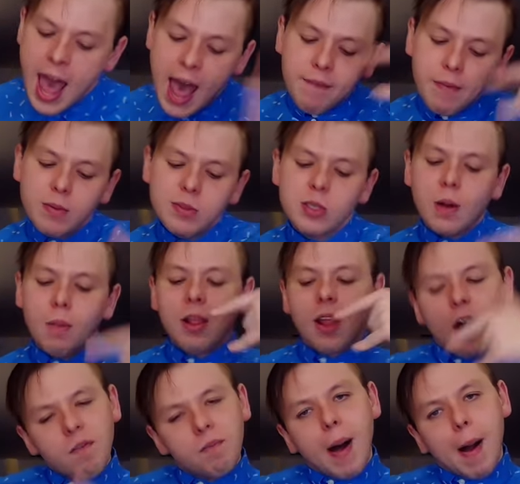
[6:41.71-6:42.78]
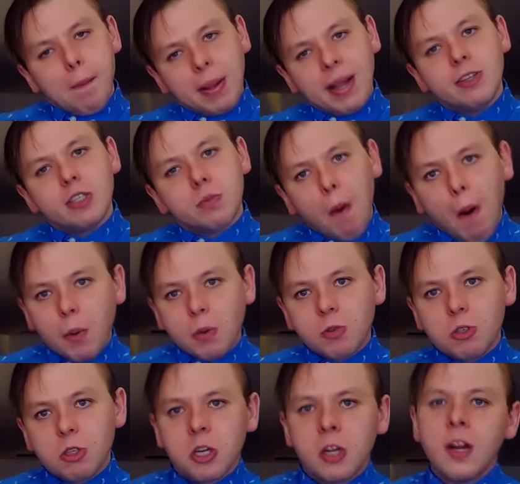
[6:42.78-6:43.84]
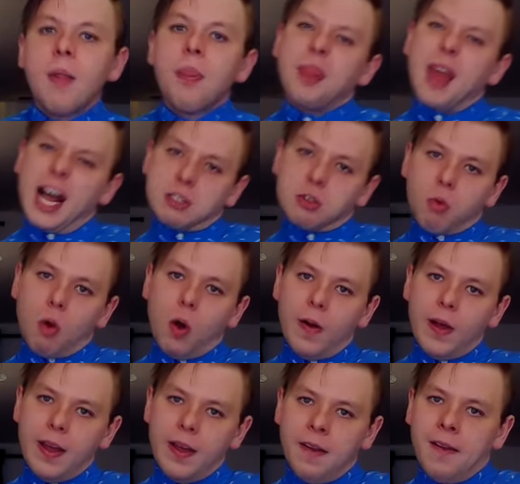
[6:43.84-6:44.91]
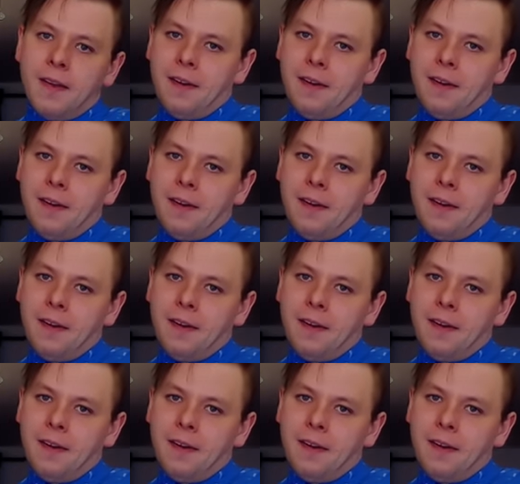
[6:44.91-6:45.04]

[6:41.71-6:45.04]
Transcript: everyone's gonna love my peach punch. That's right.